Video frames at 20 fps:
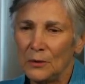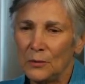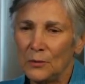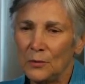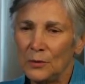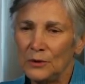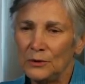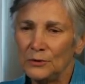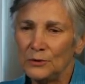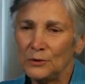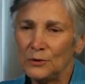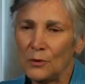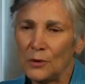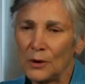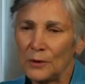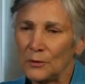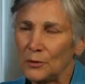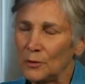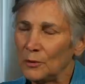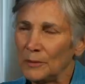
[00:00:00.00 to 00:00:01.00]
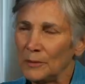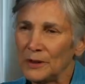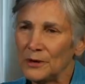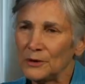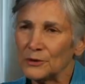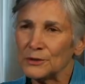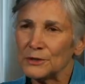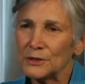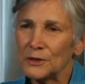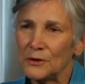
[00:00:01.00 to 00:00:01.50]
when you do art all by
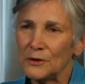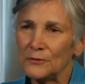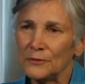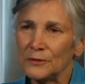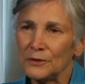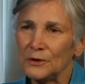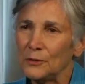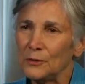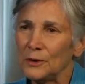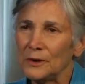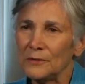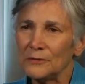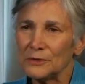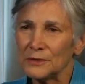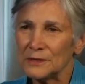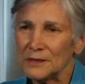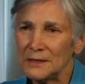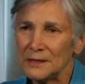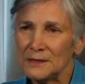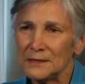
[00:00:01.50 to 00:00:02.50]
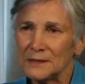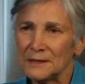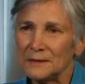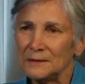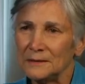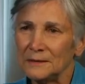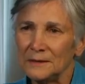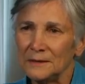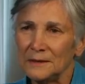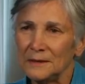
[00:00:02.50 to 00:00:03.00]
yourself and no one ever sees
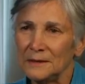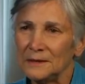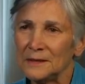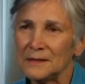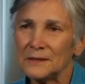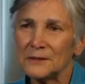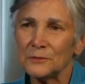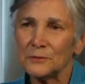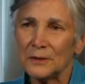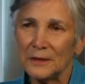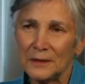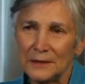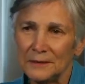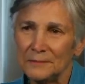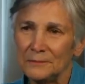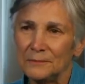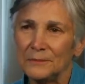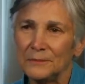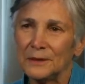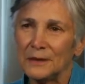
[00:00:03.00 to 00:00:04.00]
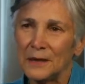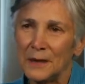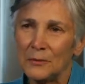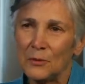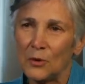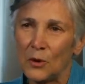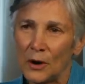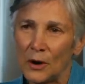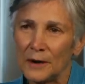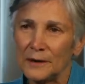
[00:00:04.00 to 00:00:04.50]
it, it doesn't really
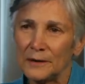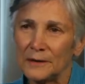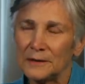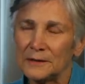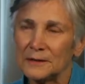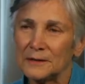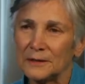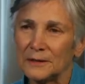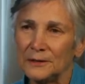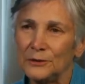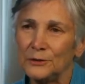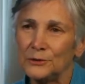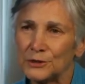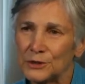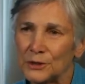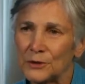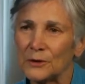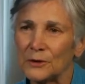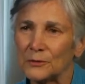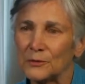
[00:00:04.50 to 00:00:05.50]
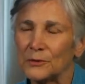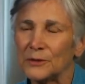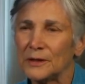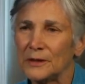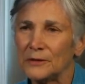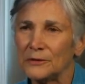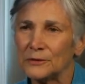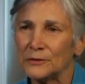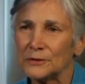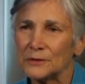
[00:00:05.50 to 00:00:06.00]
become art until you share it with
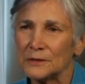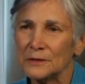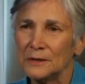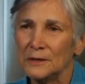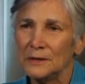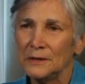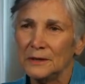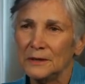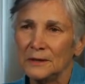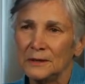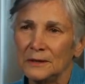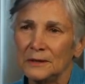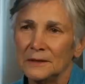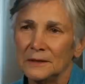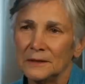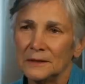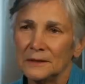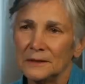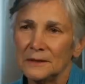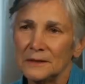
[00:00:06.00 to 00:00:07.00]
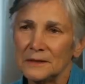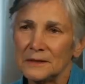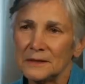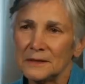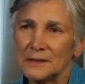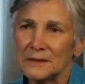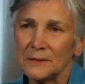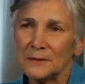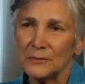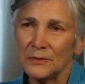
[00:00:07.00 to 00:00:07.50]
others. Uh, this
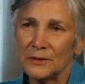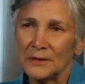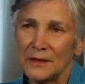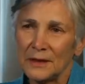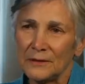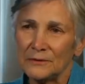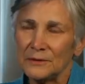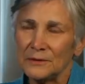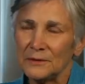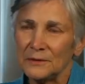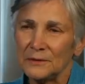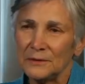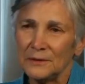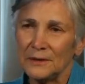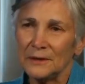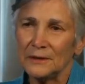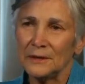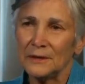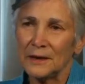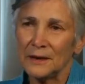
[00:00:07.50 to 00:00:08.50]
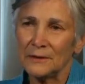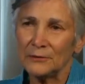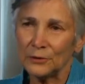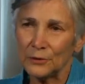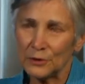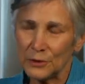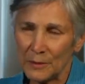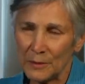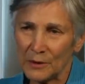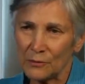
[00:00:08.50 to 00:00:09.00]
is something that, that I've
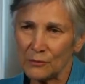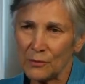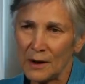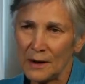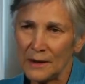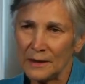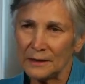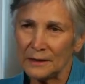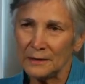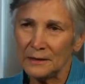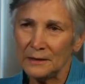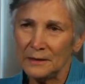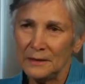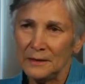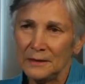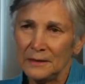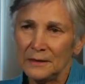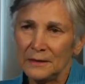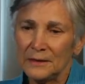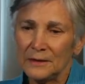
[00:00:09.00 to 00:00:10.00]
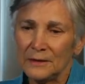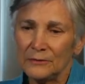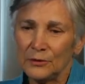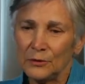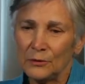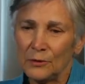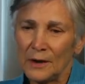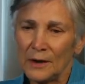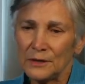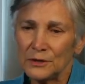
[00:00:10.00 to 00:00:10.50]
learned about writing, that if
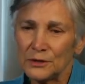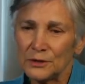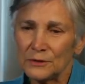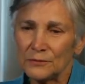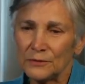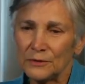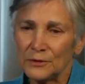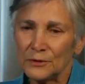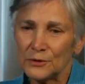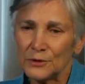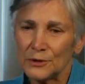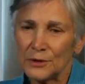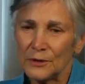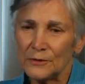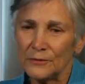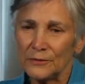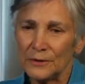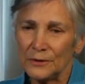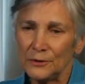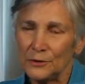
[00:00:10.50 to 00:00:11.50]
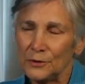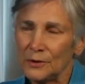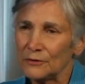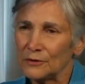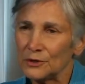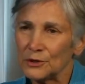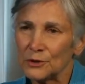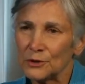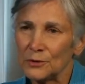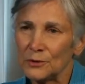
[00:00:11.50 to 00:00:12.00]
you write just for yourself and you
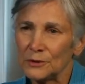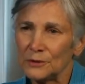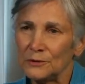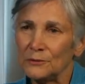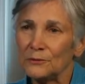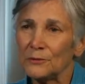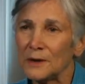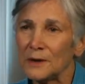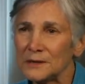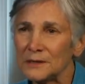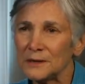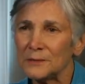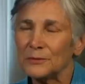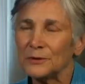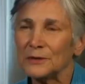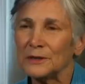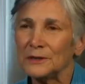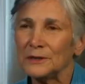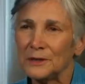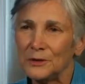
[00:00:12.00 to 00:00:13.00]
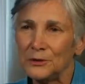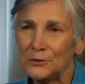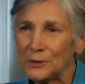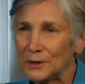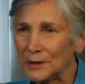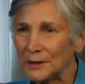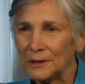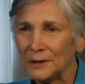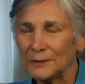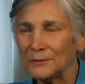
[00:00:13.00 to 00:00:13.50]
never show it, you write something and then you
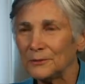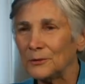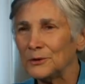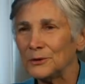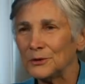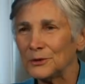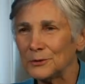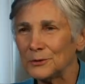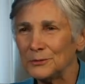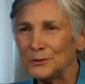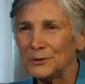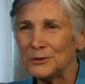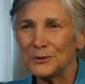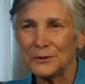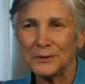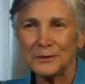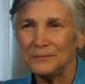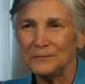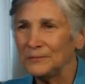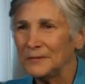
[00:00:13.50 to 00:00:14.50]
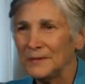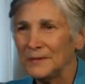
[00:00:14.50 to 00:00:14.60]
kill it on your computer.